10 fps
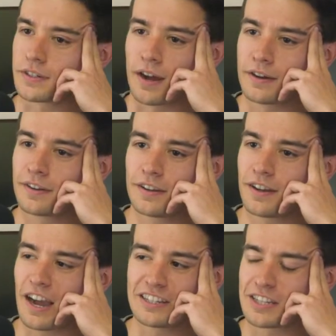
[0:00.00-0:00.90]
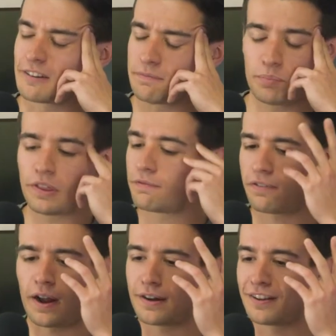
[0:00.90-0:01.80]
done. I said, but it's
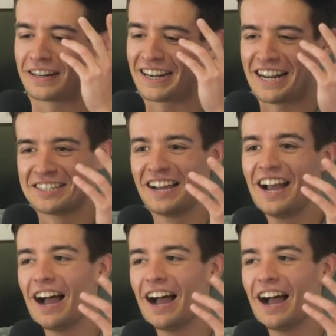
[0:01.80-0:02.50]
fine. It's true. Yeah,